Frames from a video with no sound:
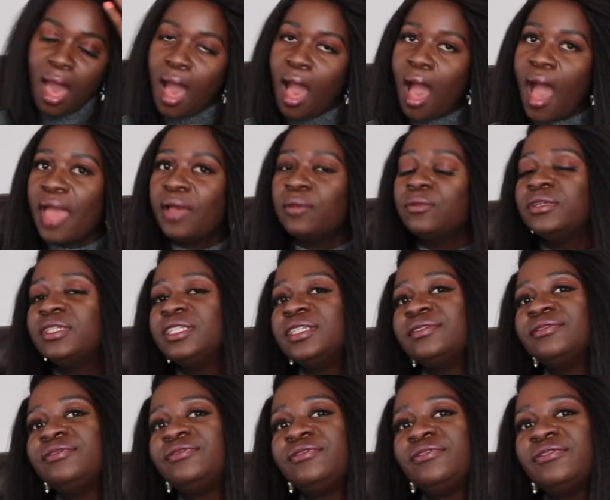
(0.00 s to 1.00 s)
I would
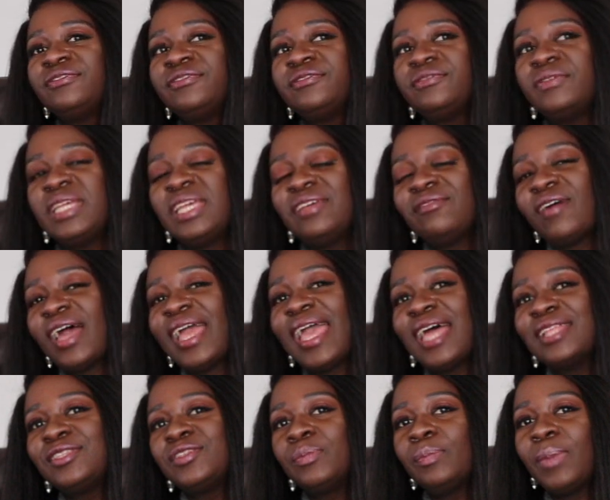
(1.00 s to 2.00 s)
have, if I
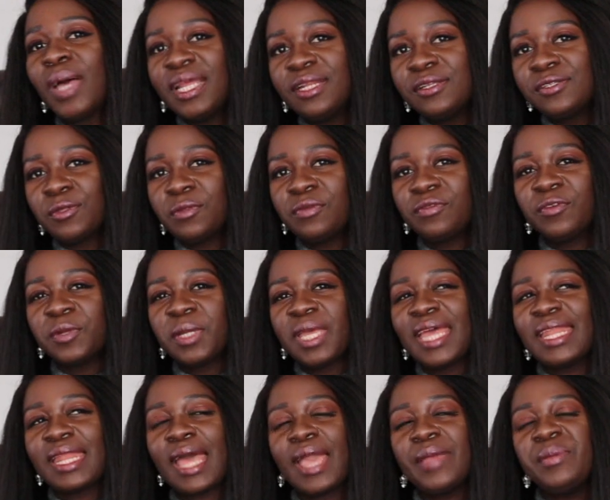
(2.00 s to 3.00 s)
had to buy this over
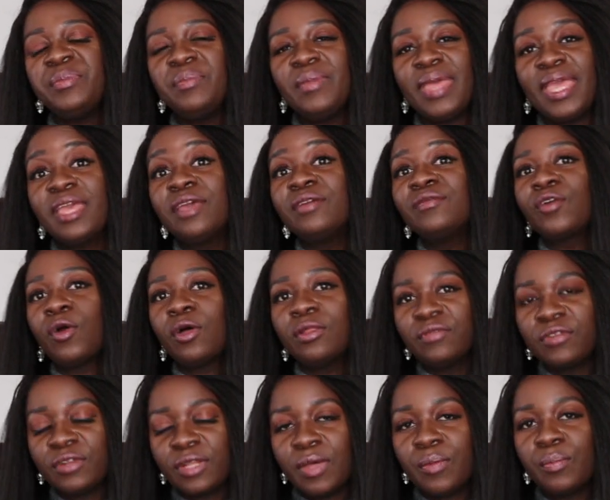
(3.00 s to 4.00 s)
again, I may have gone
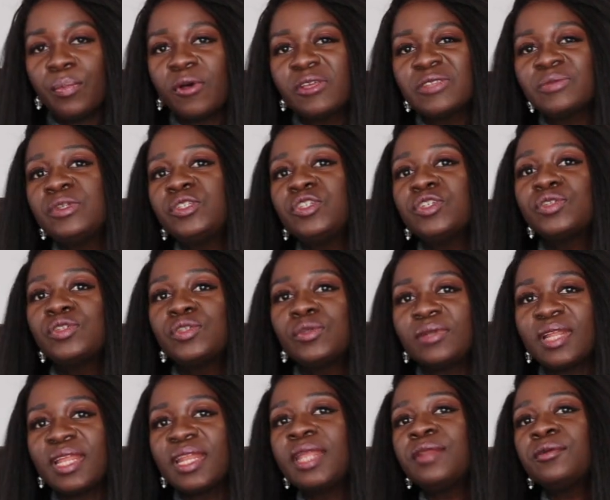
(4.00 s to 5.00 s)
for the embossed one, just so
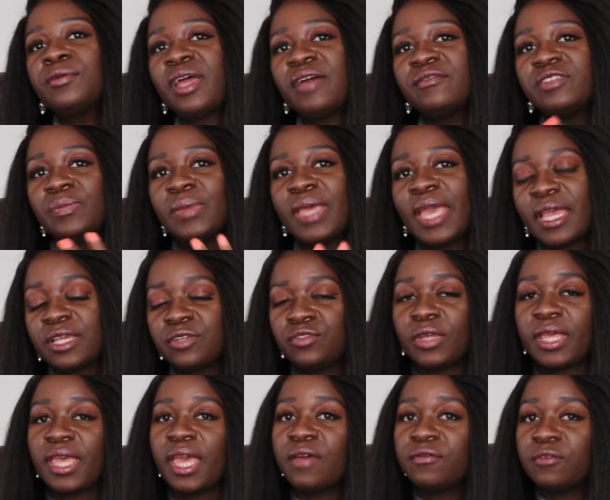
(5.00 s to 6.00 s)
that I don't have to be extra
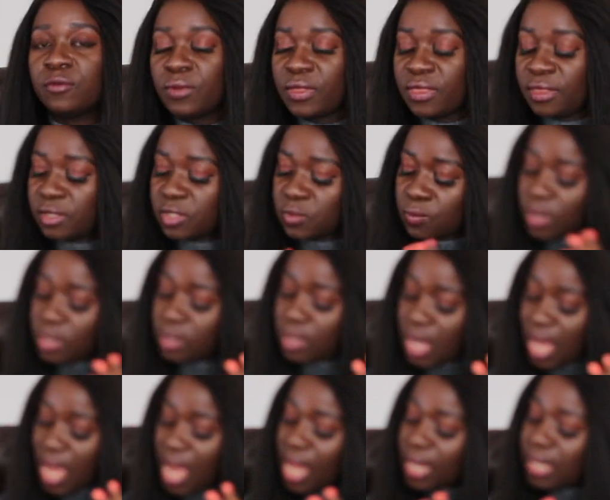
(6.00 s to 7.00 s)
careful with this one.
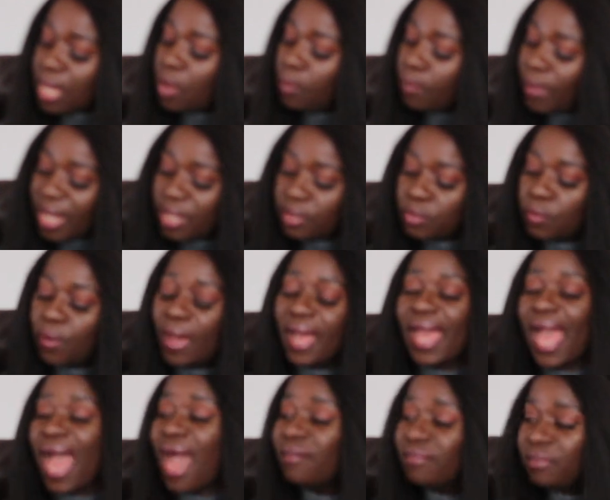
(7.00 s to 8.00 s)
Now, mind you, I
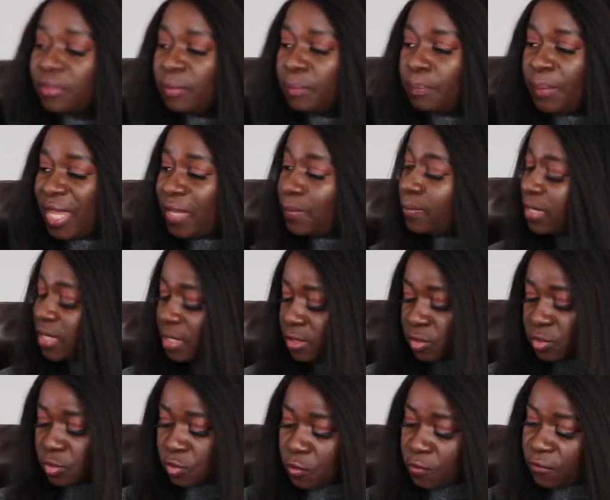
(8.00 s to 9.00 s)
haven't babied it
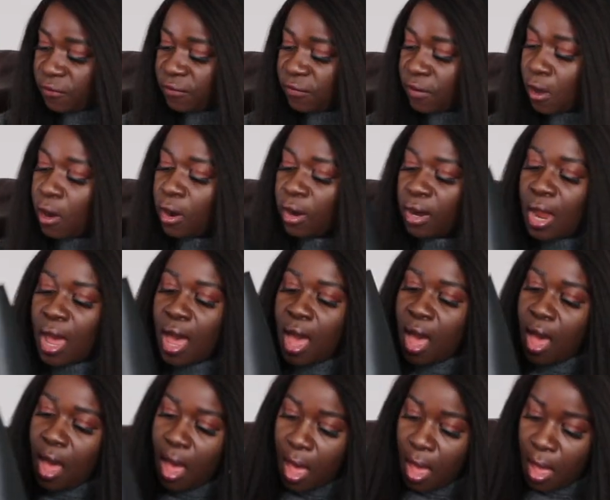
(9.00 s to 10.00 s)
so far.
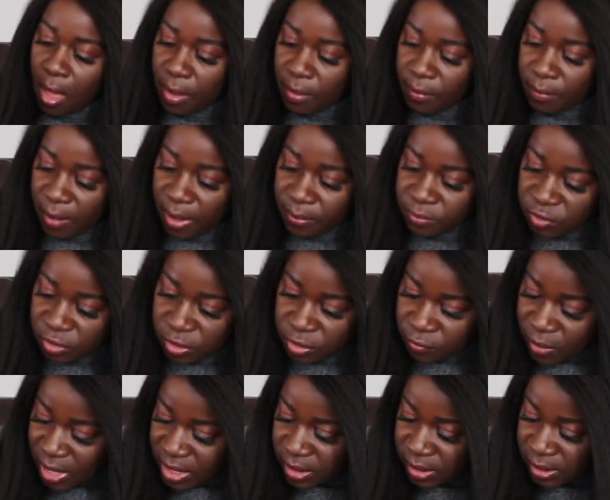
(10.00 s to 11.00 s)
I'm just
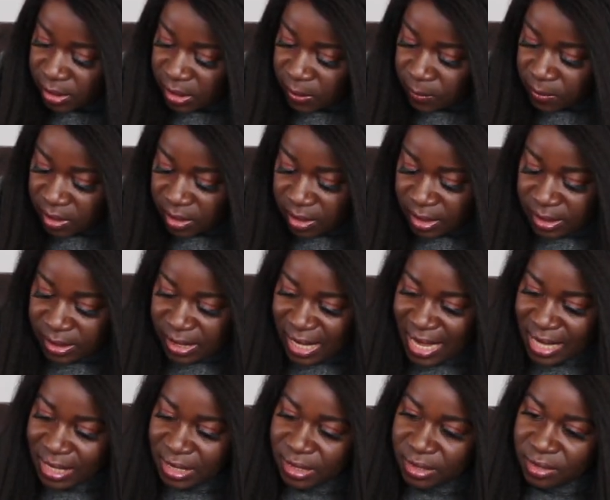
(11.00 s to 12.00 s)
trying to see whether there's
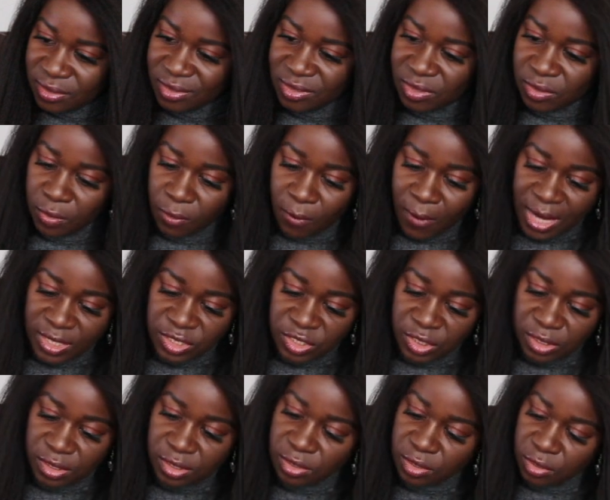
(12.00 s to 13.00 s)
any
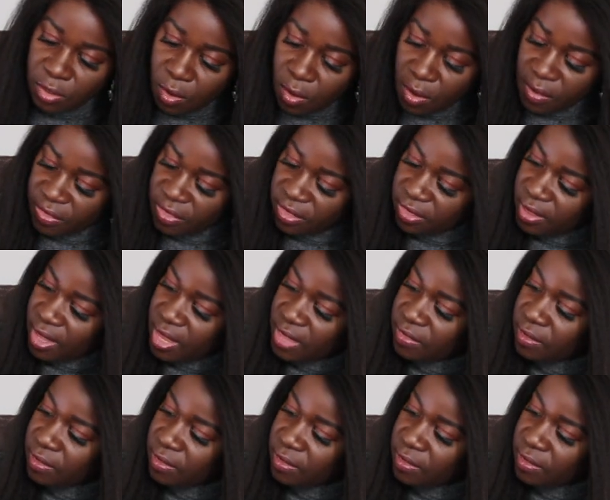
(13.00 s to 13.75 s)
scratches on there.